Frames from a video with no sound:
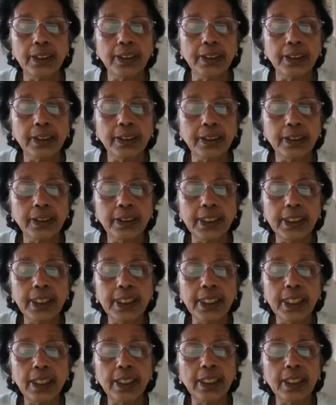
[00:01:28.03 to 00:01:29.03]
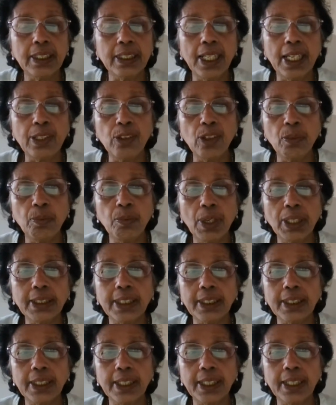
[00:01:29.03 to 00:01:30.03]
setting an annual
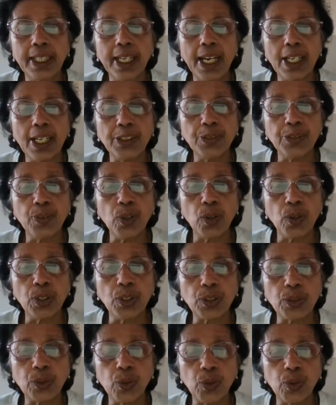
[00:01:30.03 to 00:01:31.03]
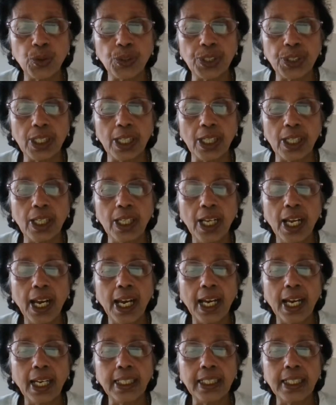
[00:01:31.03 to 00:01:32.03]
budget and a cash flow is crucial,
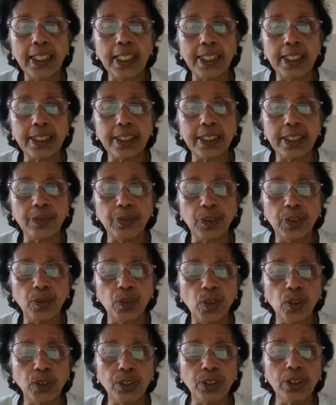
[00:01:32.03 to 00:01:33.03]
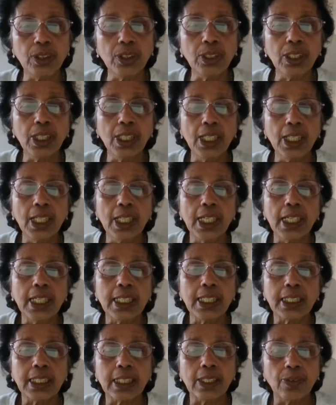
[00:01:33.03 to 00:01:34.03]
at least if you want to
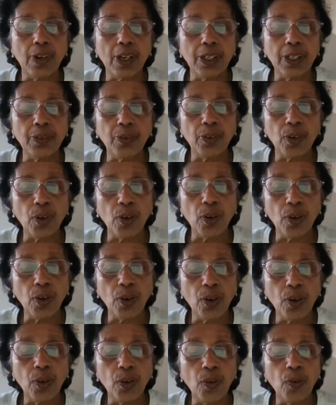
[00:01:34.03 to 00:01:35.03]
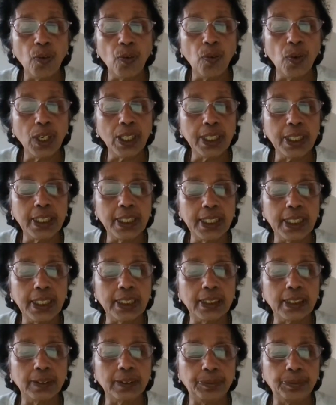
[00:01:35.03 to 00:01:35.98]
survive for 1 year.